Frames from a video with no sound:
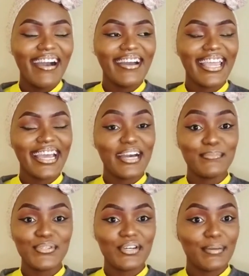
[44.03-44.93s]
okay, I'm
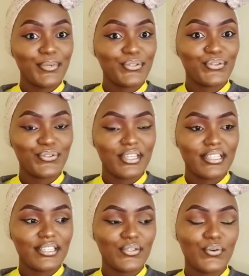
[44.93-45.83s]
so happy to do
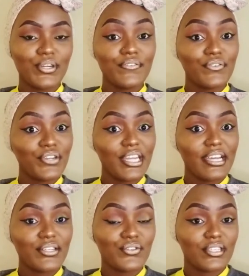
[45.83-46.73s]
this. So if you're new
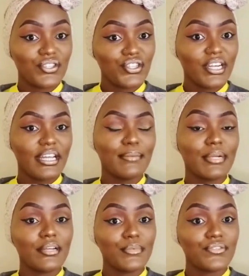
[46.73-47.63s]
here to this channel, my
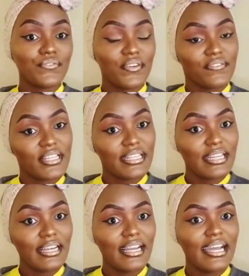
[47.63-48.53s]
name is Sophia
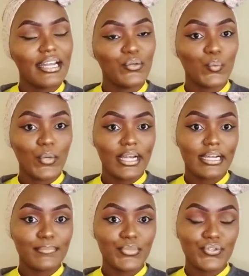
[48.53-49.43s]
Fadil and
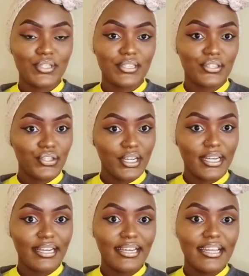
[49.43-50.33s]
welcome to this
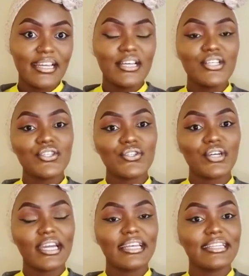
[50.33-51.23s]
channel. So
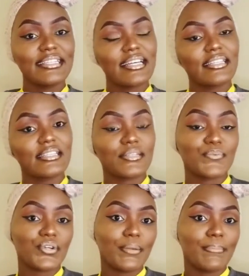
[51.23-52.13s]
kindly tap the
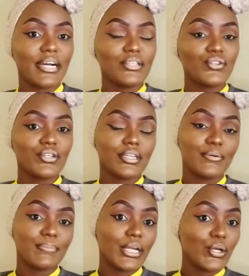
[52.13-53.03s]
subscribe button
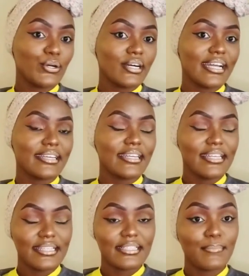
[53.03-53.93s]
down below and
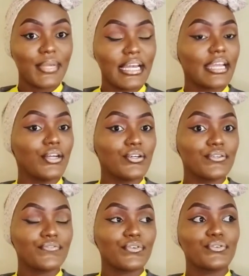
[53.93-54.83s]
hit the bell
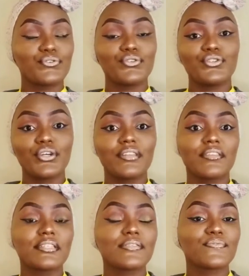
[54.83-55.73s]
icon for you to join
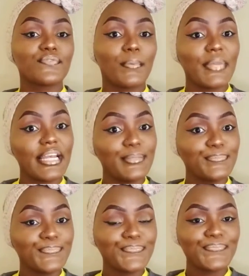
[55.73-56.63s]
this family.
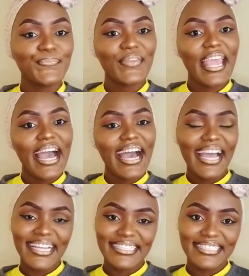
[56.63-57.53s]

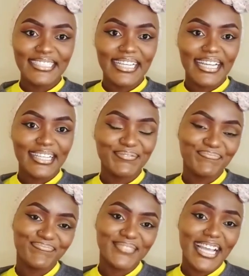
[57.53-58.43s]
And
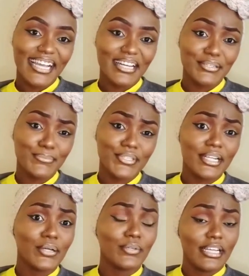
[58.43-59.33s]
karibu
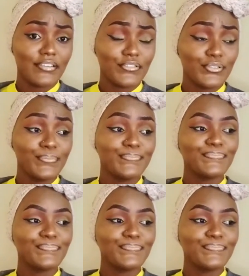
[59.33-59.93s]
sana, I love you.